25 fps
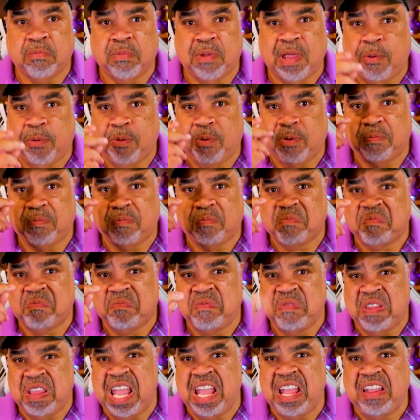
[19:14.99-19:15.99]
That would
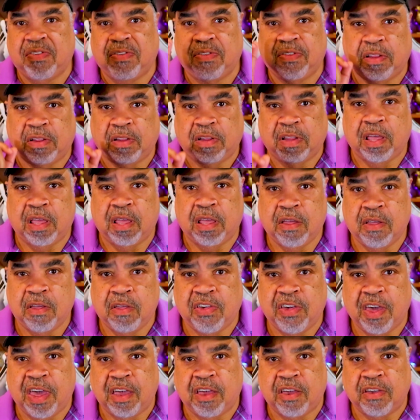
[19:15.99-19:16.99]
instantly
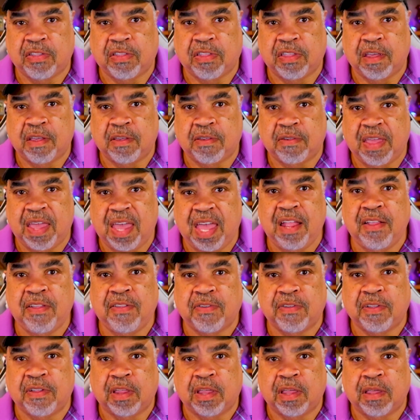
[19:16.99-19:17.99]
change things.
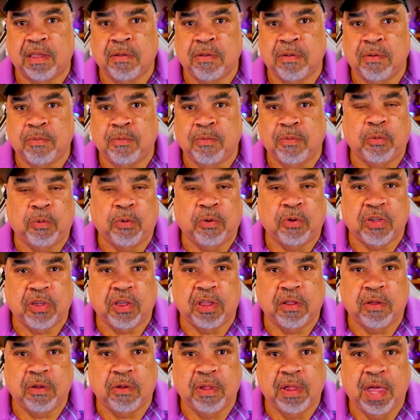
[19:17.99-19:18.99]
Instantly. But will
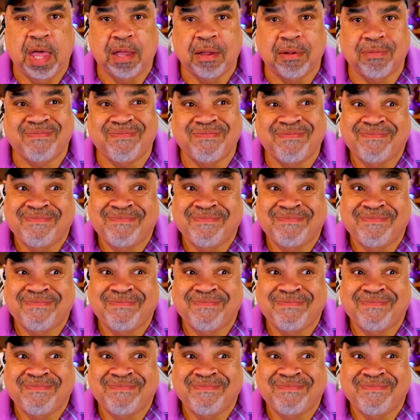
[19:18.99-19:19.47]
she do that?